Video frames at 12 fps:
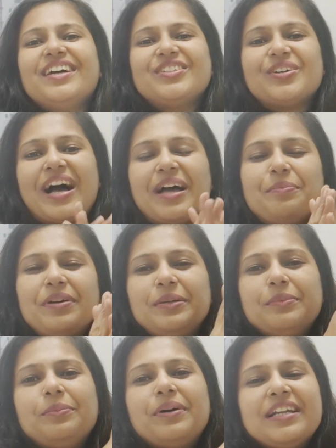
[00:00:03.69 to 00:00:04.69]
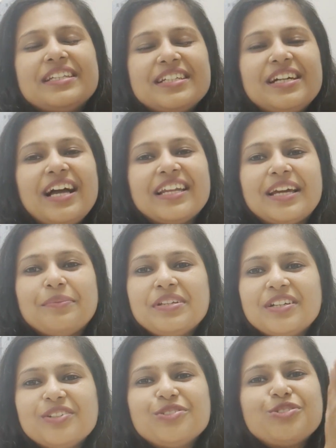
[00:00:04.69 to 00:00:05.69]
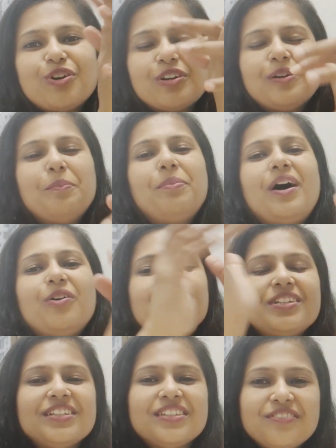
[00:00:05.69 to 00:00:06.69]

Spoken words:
So I'm Mahima Pantia and I'm here to talk about